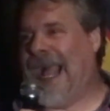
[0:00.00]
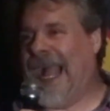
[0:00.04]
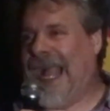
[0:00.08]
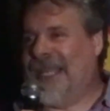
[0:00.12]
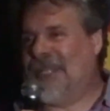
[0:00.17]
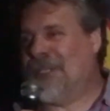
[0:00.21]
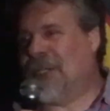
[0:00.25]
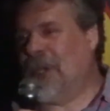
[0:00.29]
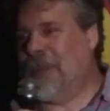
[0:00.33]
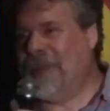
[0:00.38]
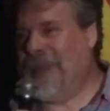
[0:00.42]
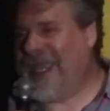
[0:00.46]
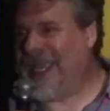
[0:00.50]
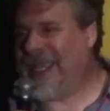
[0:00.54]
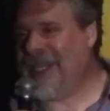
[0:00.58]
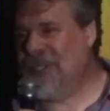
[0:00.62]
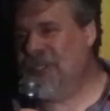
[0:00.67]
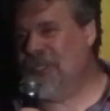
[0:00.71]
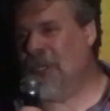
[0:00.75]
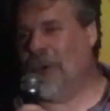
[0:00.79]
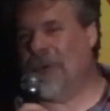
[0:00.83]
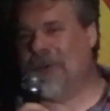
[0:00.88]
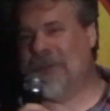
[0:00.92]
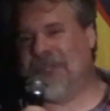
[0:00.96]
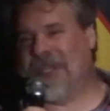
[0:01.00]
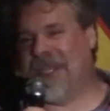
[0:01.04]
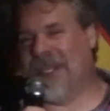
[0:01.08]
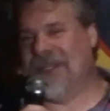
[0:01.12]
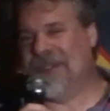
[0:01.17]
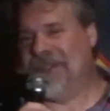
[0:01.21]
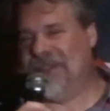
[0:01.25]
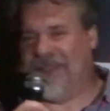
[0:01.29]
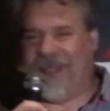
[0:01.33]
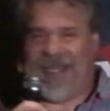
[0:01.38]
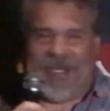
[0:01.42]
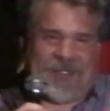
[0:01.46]
started making jokes
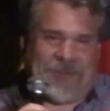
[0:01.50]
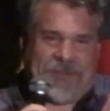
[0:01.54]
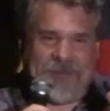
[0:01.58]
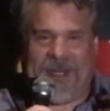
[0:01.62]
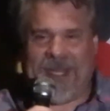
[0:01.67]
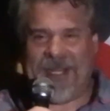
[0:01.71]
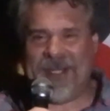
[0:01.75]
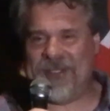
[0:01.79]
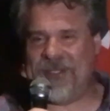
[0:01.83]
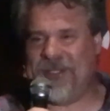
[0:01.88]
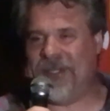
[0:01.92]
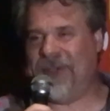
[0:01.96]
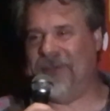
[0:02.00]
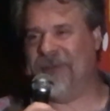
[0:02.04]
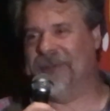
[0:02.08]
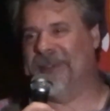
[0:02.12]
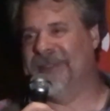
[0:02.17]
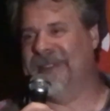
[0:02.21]
because that's what I do.